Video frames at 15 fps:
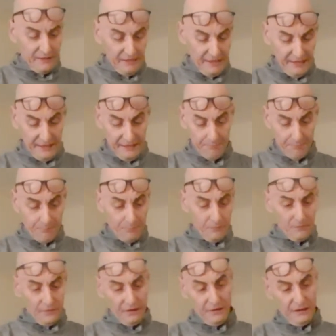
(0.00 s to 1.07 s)

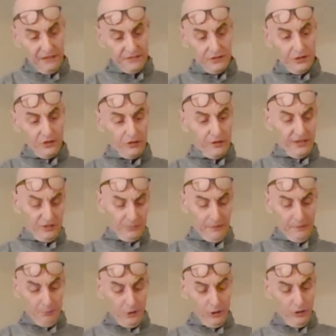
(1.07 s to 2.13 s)
That's another nice
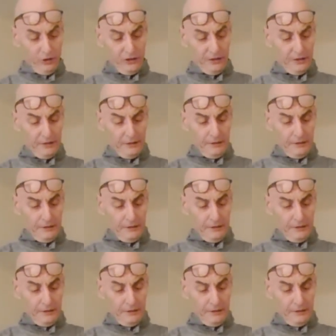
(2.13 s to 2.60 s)
big block,